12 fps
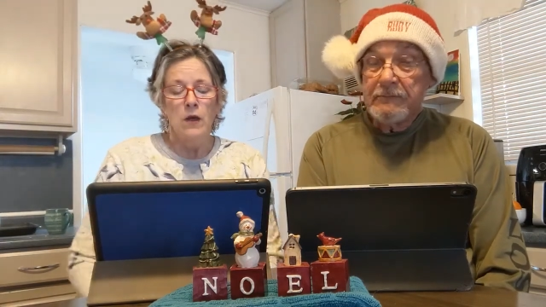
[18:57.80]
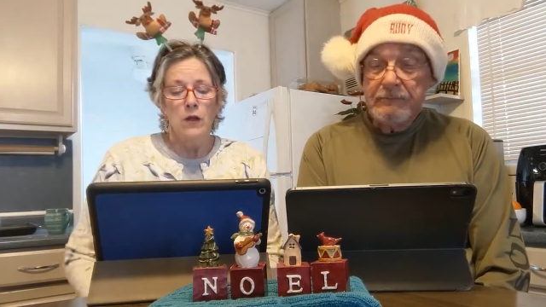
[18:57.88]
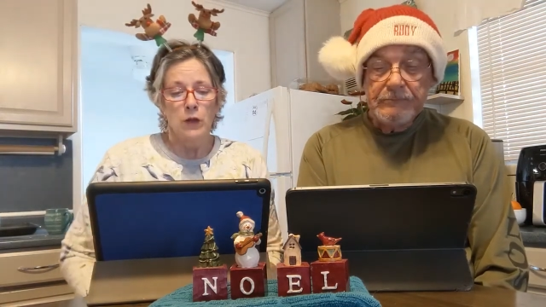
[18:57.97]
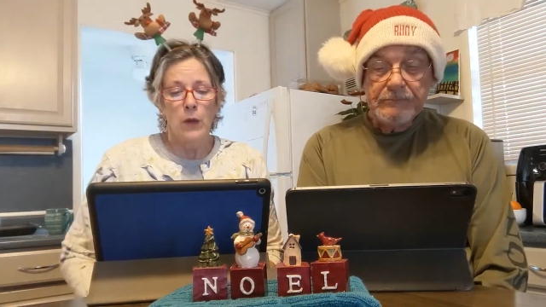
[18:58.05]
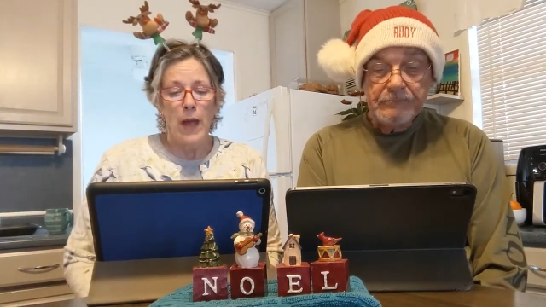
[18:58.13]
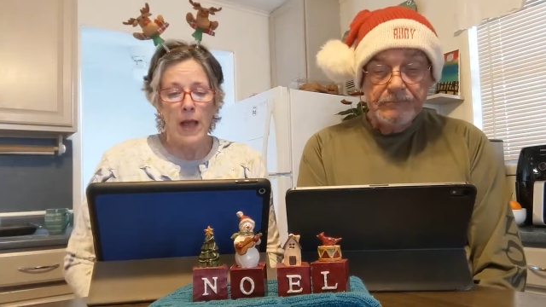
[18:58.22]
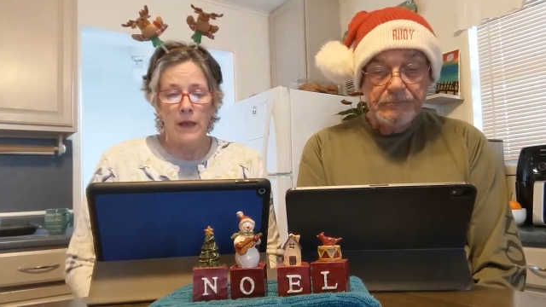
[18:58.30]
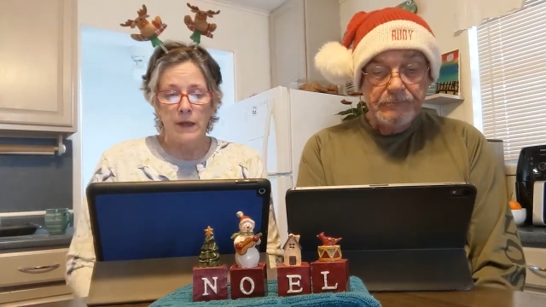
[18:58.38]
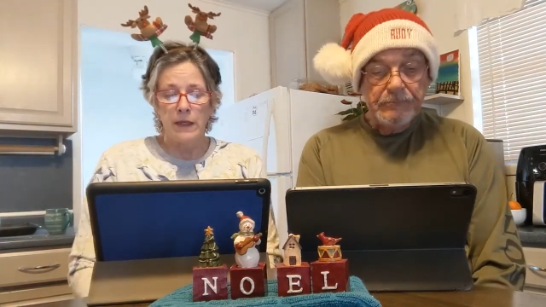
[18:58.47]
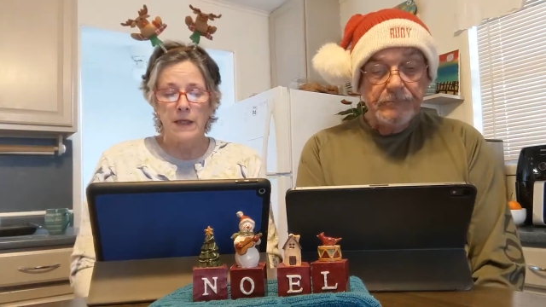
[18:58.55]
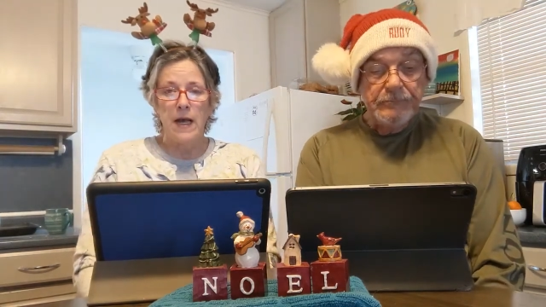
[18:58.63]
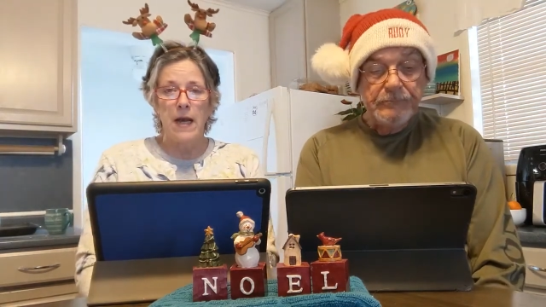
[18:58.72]
Speaker 1: So, how
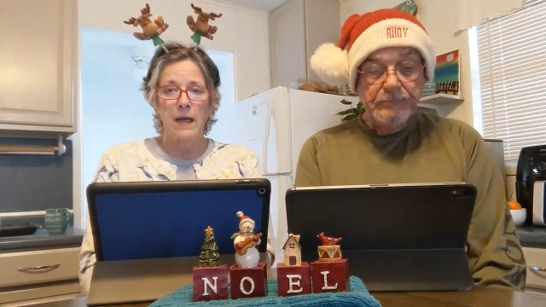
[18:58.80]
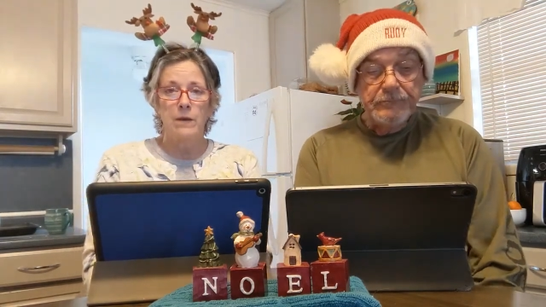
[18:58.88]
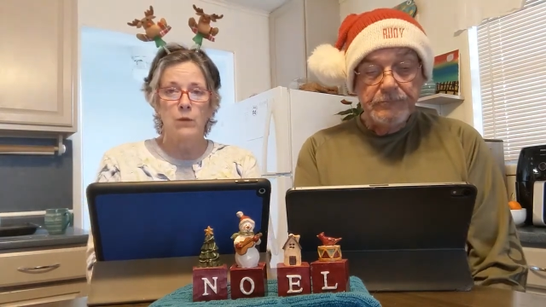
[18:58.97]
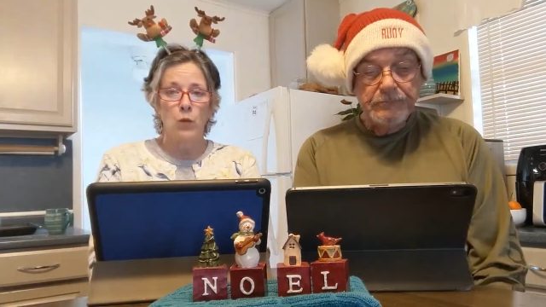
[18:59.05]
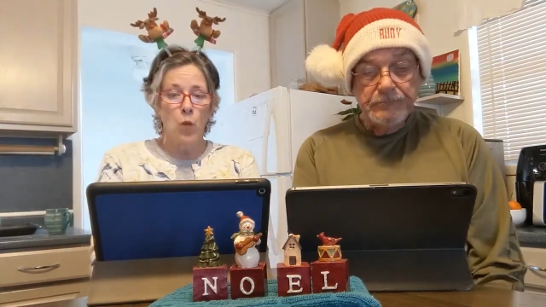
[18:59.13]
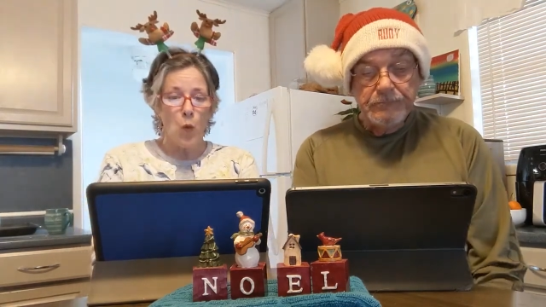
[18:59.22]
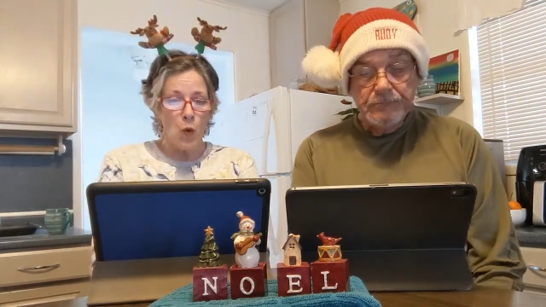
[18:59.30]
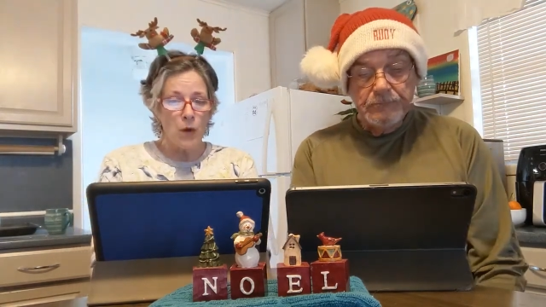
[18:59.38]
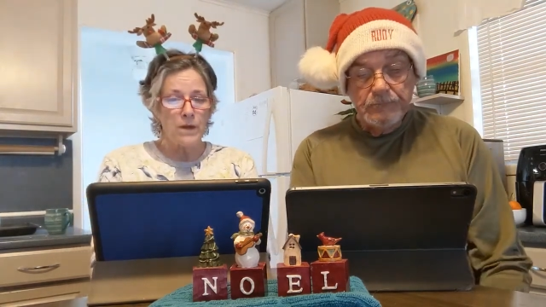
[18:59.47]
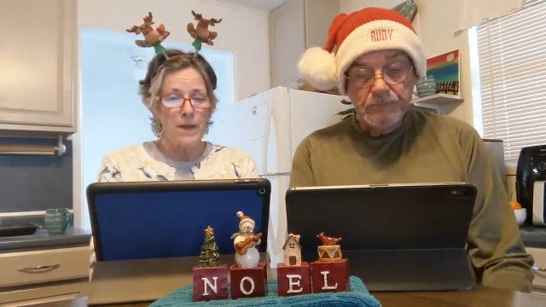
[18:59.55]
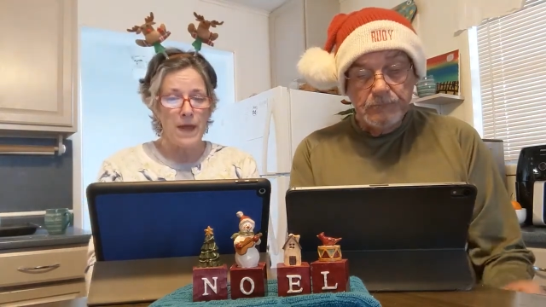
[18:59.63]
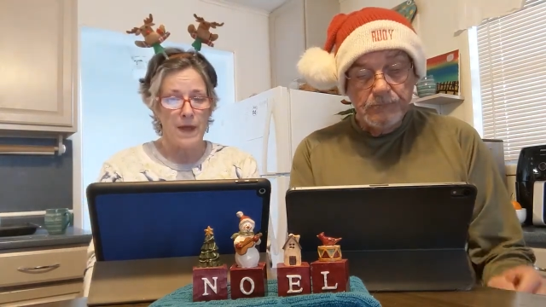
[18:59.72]
did God
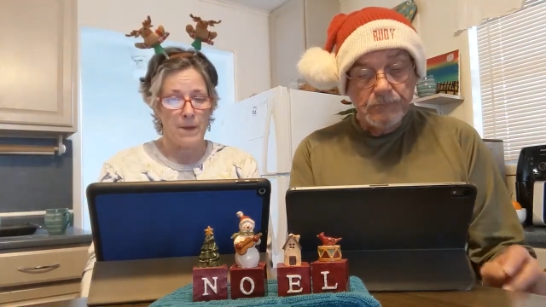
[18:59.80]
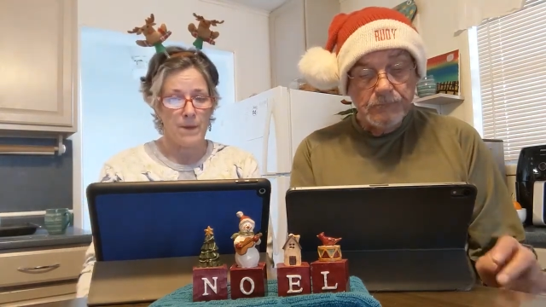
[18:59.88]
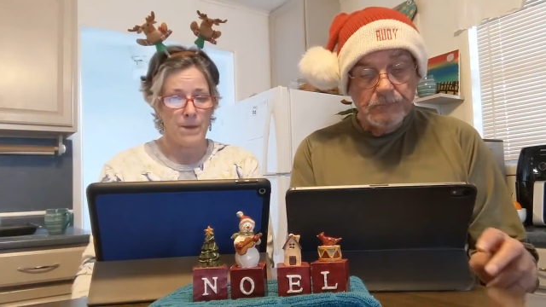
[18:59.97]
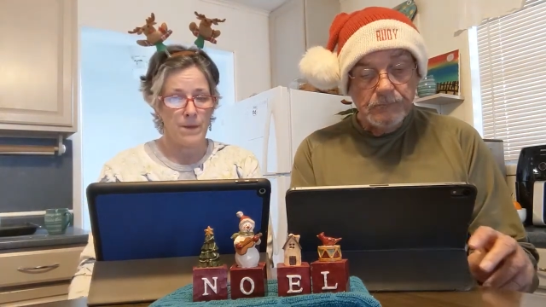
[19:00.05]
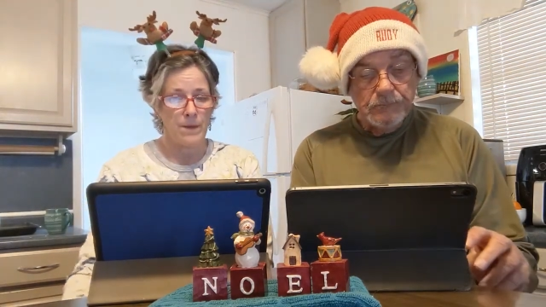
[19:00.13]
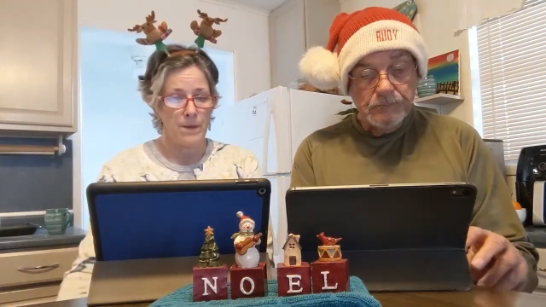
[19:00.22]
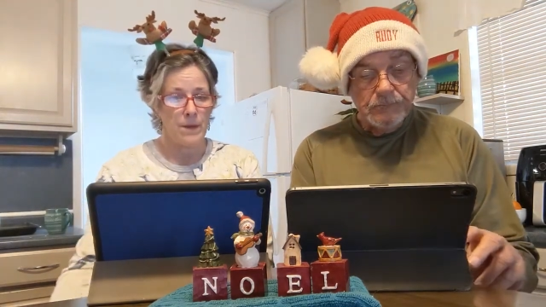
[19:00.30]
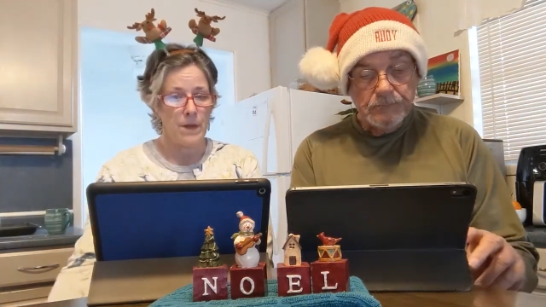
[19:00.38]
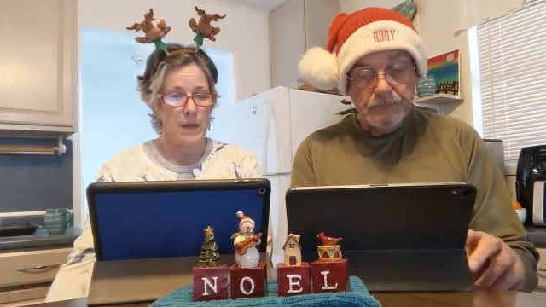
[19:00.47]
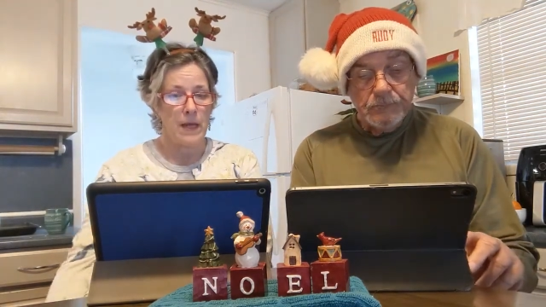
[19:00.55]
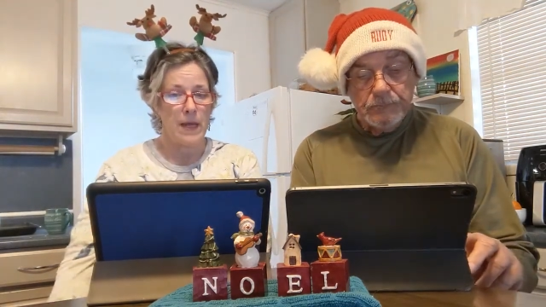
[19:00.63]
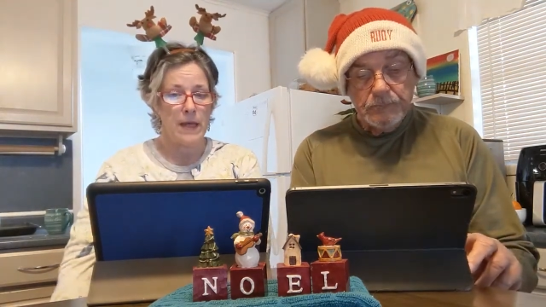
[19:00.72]
warn them
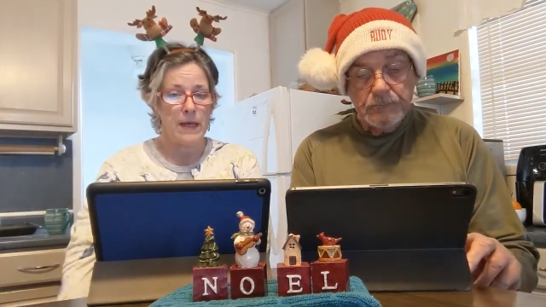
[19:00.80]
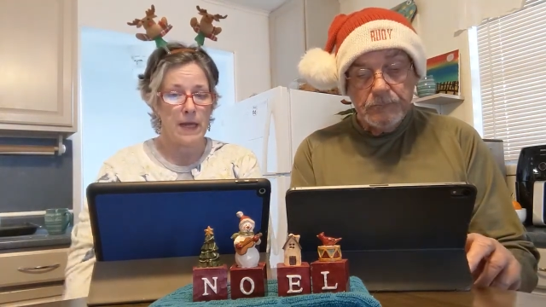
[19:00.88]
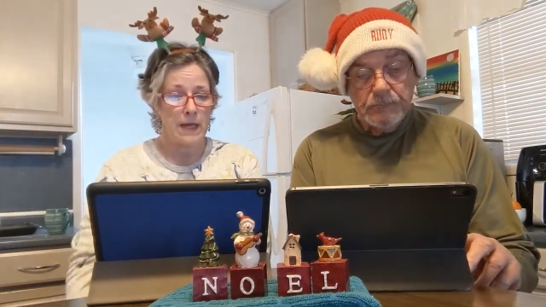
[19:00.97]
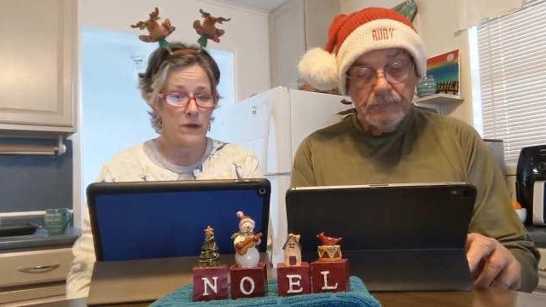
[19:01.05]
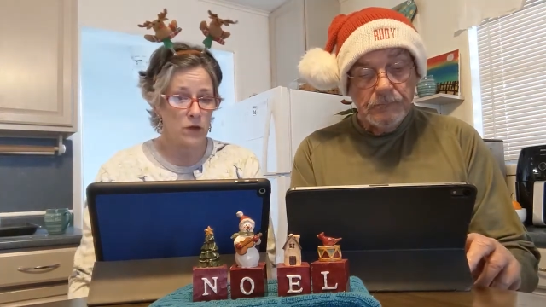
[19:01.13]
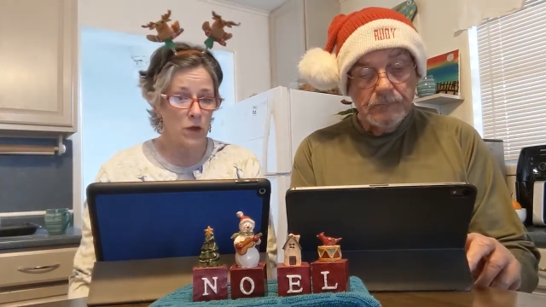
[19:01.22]
and, and